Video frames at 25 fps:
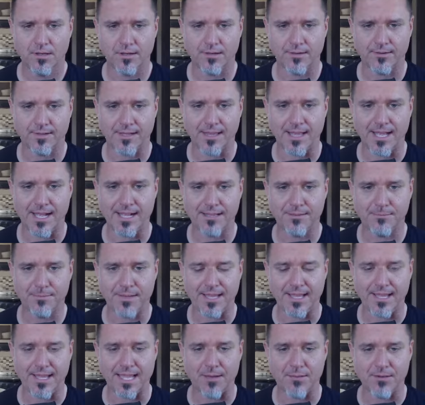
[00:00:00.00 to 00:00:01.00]
Because I like
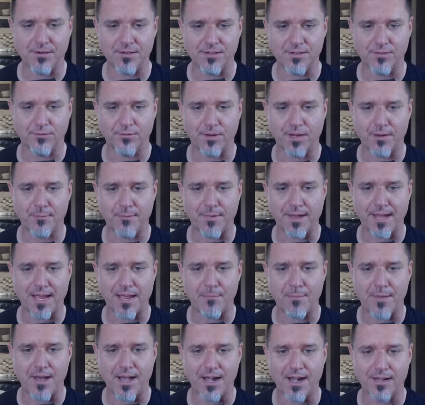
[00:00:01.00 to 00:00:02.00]
being able to just run by
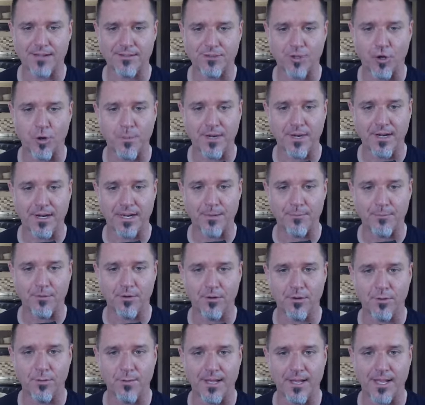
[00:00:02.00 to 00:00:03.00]
a box, open it up
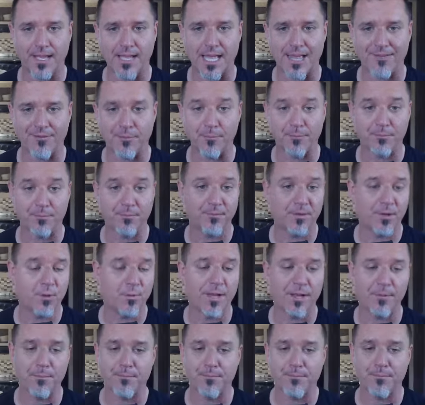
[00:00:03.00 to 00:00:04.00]
real quick, have a
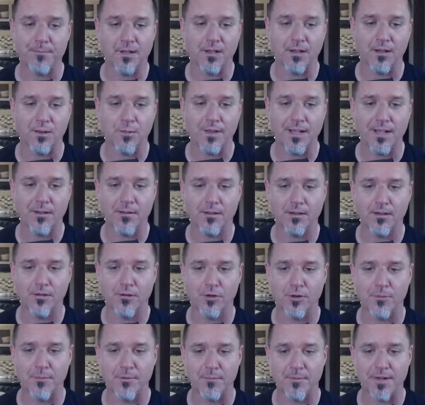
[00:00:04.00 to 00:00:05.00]
quick, uh, quick
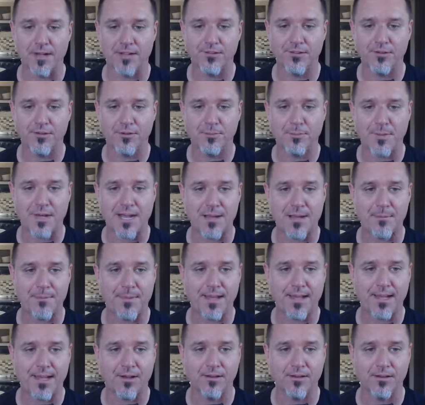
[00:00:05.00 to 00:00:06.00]
group of monsters pop
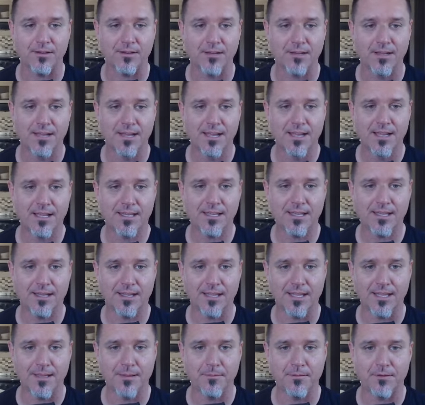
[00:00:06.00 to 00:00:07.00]
out,
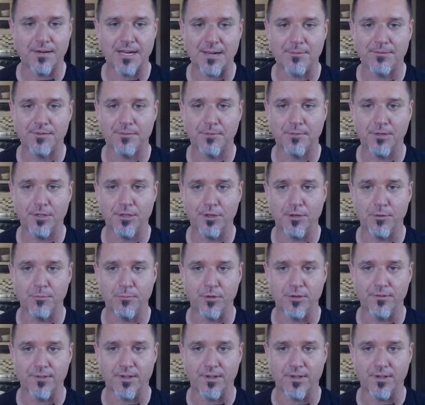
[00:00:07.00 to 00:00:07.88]
kill them, grab some loot, and